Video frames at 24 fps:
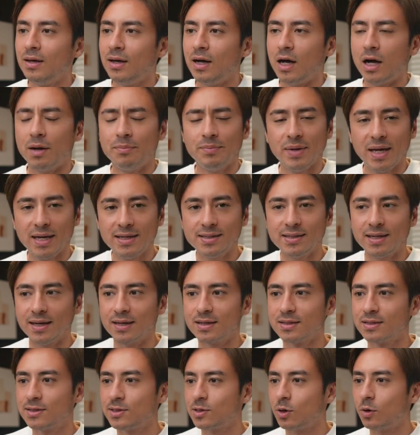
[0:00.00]
Amazing.
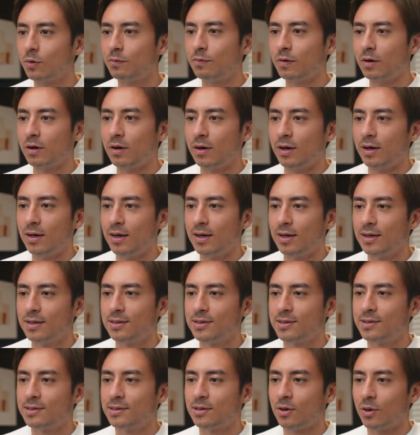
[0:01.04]
So far,
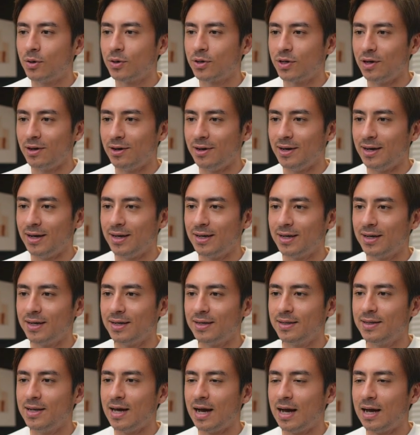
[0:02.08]
so good.
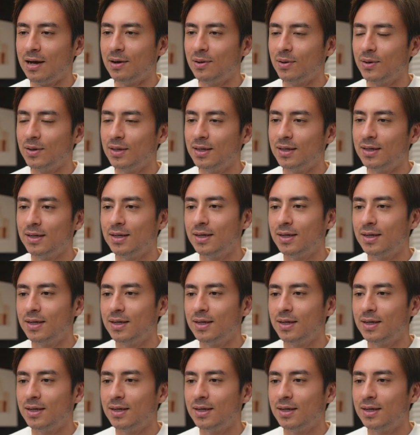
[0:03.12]
Now,